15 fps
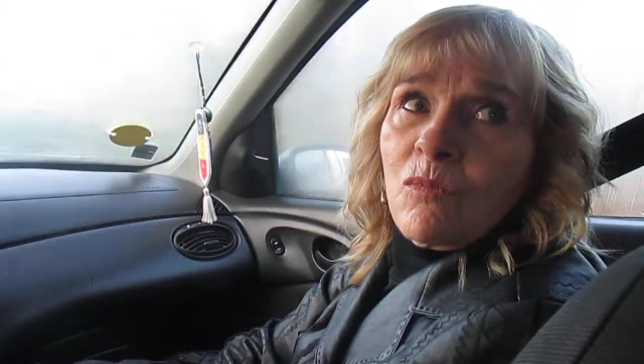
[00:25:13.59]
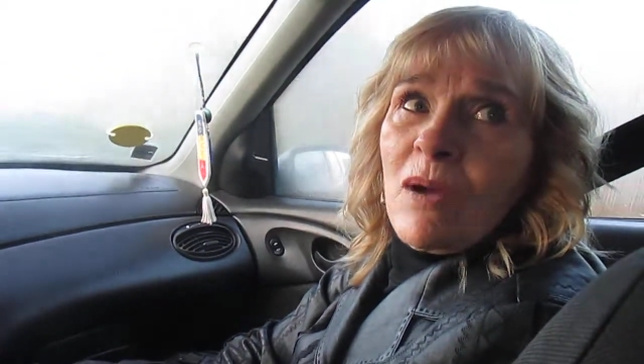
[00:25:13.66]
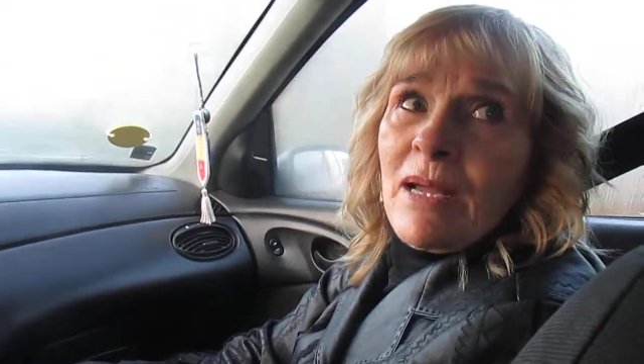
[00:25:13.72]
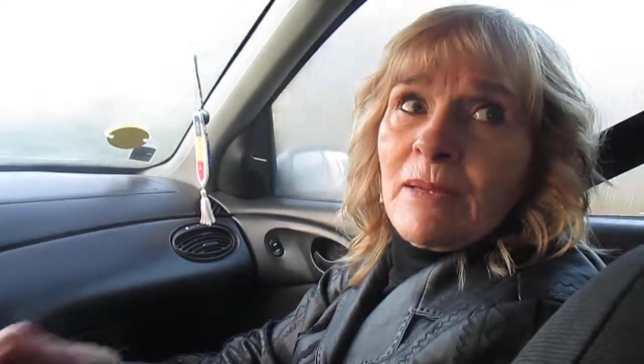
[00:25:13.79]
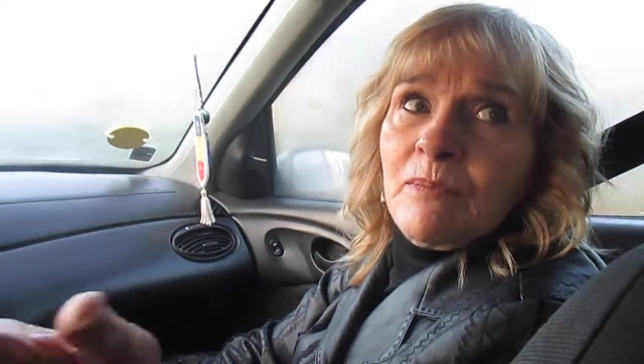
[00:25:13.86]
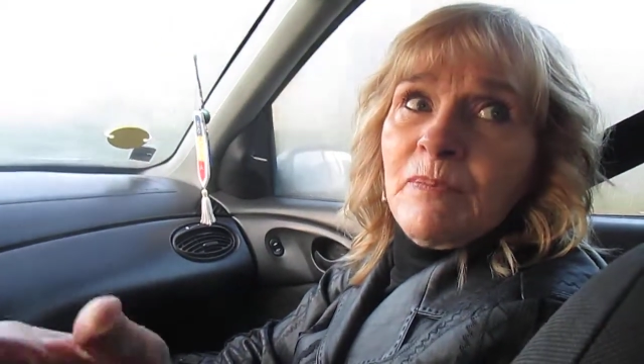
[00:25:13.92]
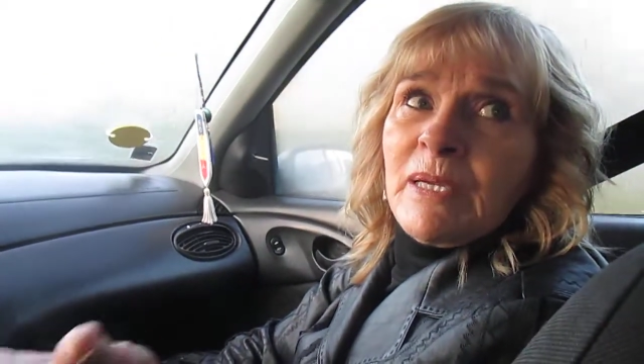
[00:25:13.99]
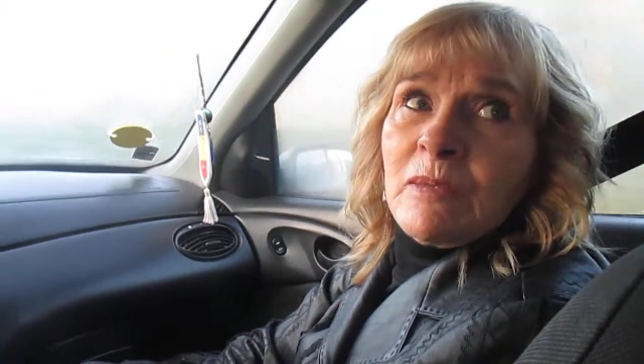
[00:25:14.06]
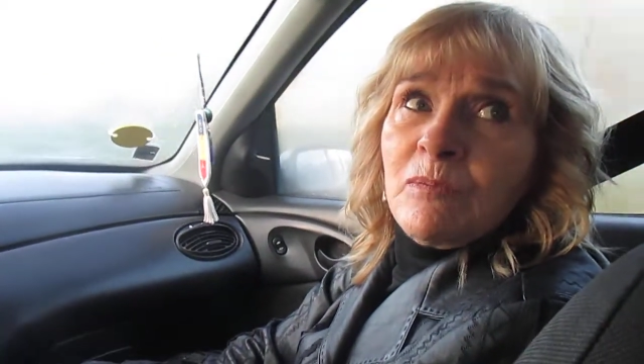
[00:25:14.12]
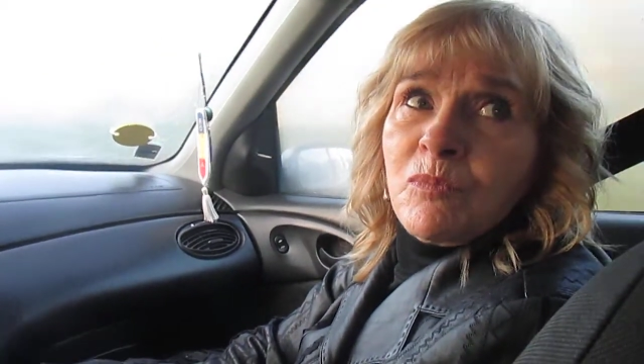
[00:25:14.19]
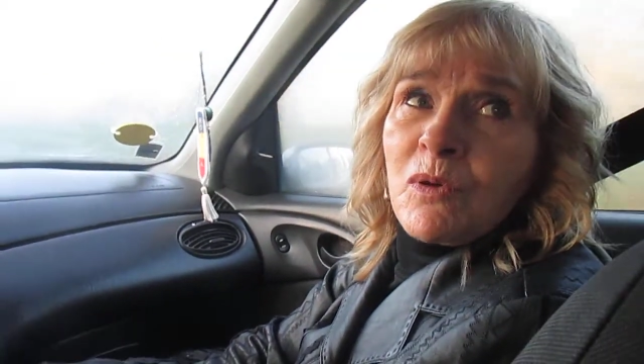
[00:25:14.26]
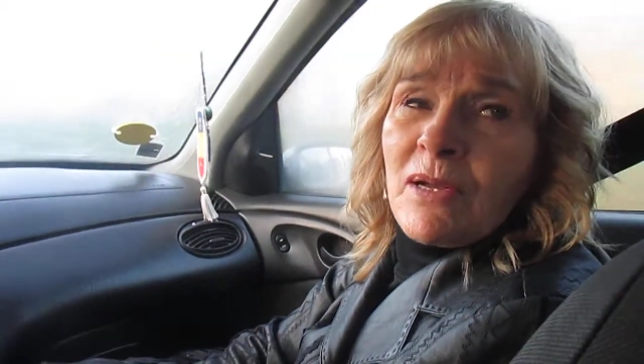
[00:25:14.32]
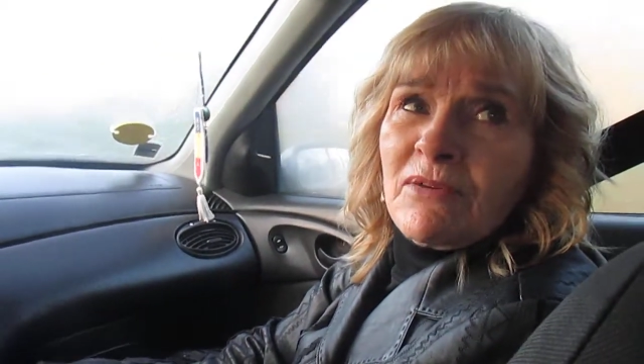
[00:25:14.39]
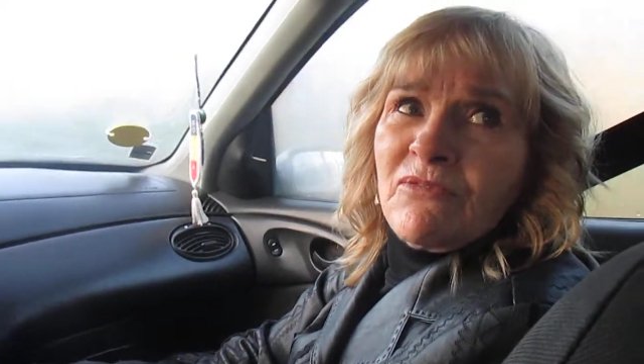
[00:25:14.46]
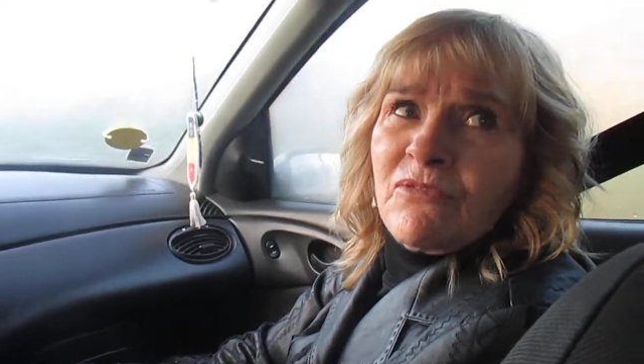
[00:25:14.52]
Why a big
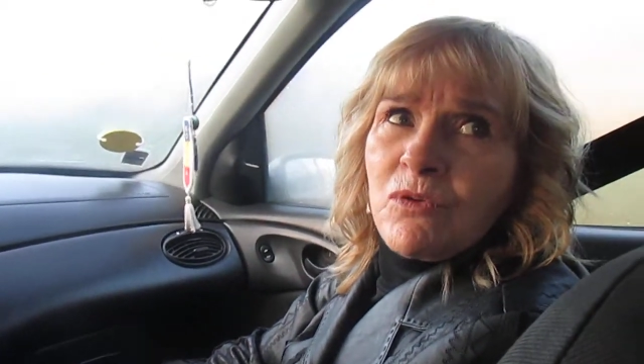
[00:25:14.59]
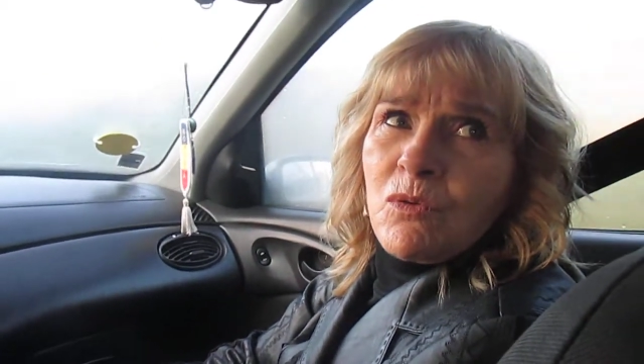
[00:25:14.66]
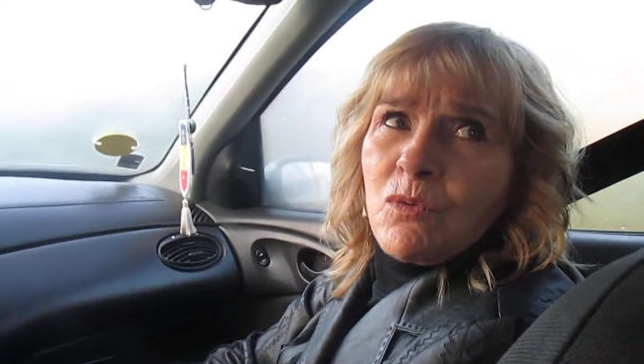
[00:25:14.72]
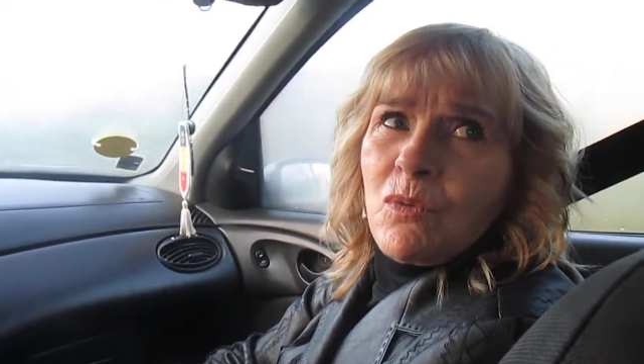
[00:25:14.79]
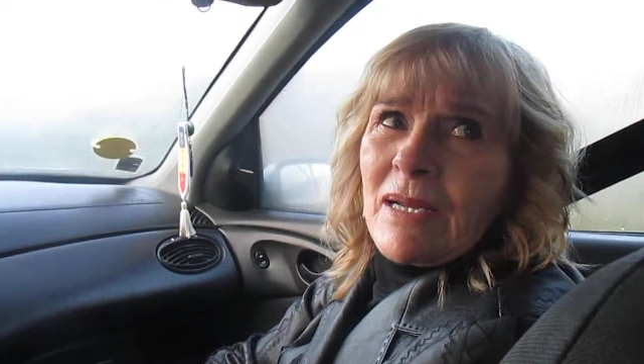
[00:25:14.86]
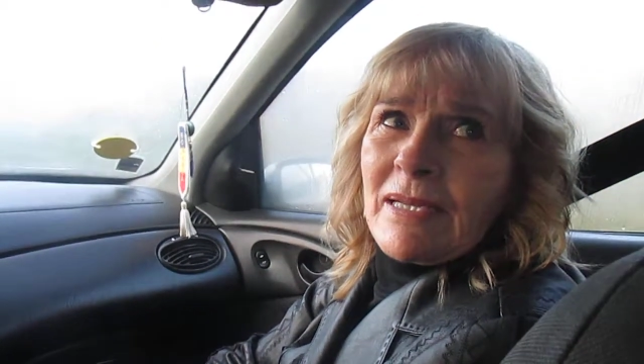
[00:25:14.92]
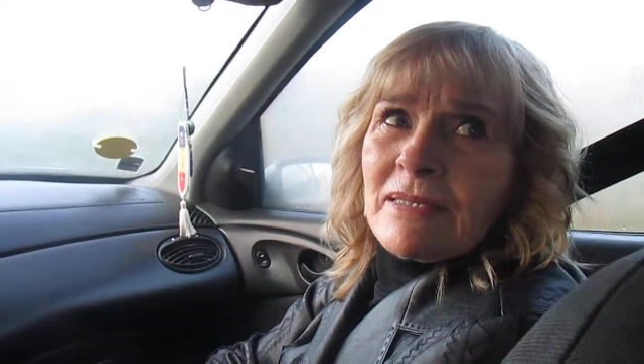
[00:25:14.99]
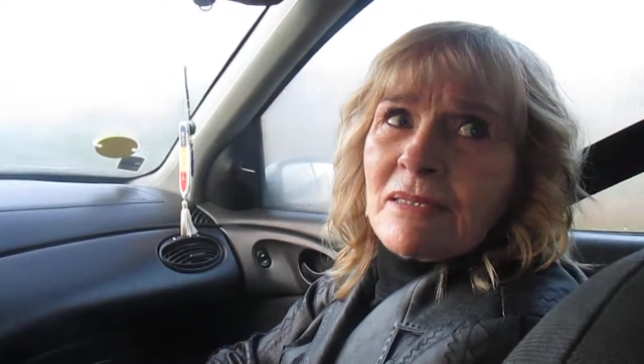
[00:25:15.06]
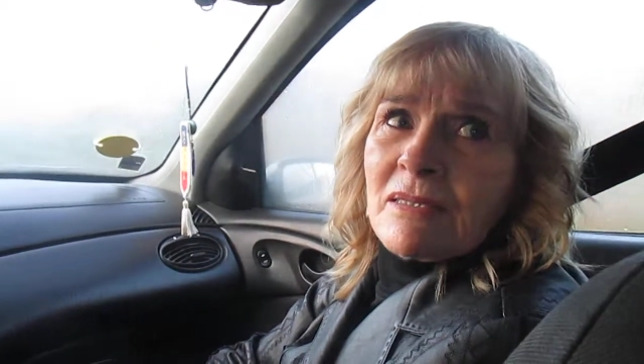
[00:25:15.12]
bread for what?